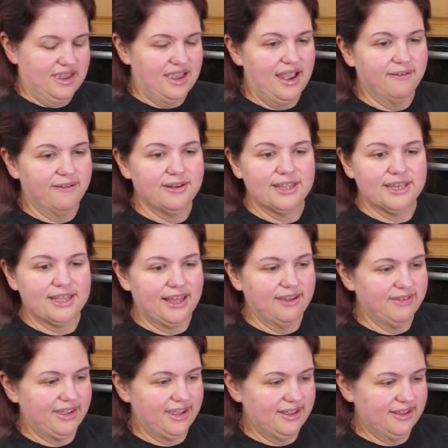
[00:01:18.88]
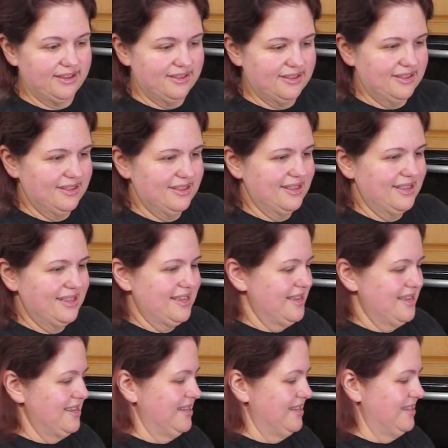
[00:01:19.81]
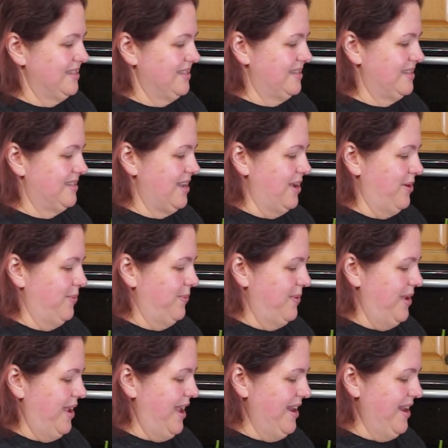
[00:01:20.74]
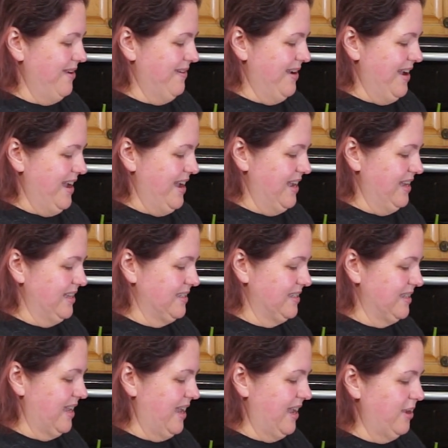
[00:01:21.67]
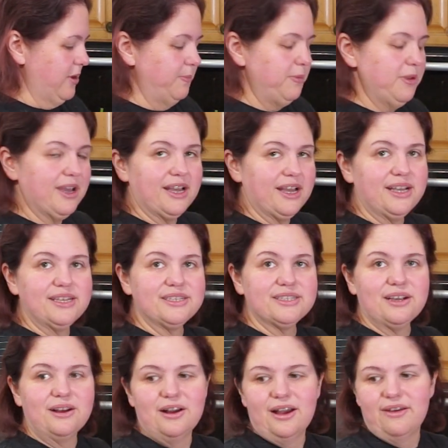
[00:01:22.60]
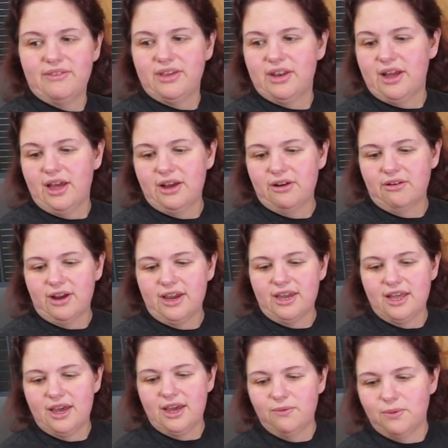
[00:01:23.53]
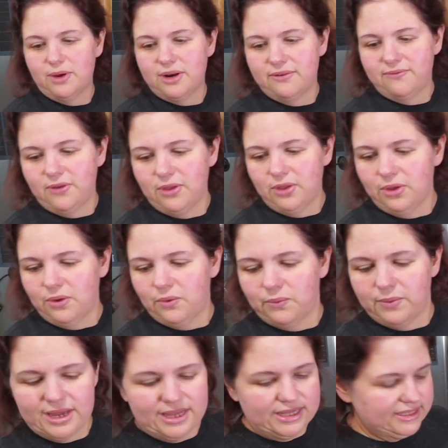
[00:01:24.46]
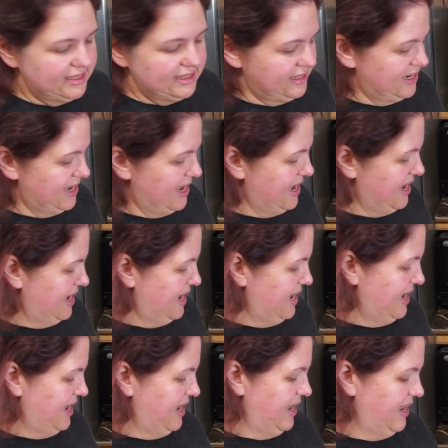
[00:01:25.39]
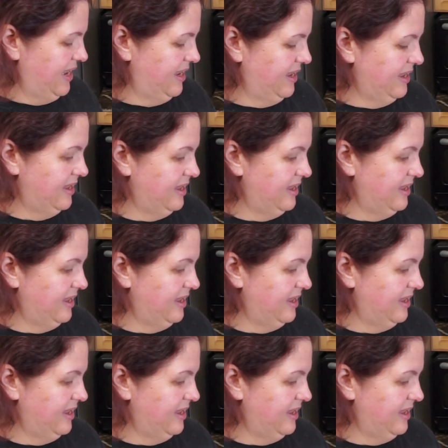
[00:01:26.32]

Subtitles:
I really love it. So anyways, I hope you guys are having a great and wonderful Wednesday.